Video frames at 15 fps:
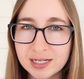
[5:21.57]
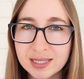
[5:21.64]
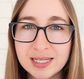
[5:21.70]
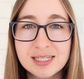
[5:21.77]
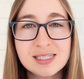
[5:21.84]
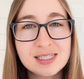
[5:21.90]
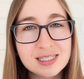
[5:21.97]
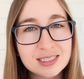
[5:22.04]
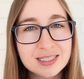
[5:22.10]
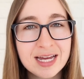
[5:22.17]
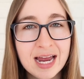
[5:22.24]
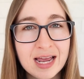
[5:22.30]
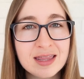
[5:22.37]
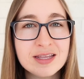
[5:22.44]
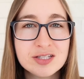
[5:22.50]
and they still
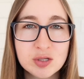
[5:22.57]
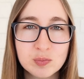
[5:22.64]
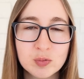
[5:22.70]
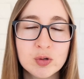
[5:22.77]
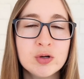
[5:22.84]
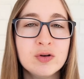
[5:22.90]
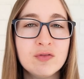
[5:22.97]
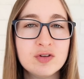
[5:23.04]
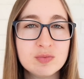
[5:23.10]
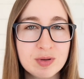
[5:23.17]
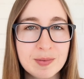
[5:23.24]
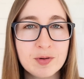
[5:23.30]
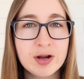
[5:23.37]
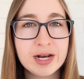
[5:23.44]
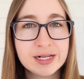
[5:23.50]
had this improved
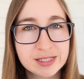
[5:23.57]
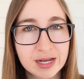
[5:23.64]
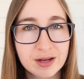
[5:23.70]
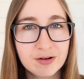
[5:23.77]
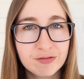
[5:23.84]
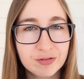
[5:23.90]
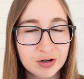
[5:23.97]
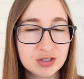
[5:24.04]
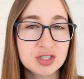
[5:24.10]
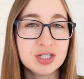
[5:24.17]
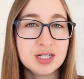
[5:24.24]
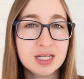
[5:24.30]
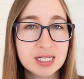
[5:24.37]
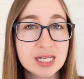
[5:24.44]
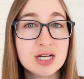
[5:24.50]
memory and executive
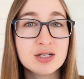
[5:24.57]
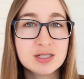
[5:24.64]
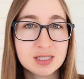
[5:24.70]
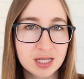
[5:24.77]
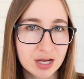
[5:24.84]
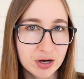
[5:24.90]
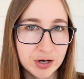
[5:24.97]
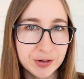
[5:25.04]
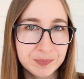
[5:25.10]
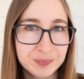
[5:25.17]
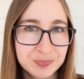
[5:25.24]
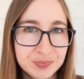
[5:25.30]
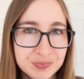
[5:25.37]
function years later.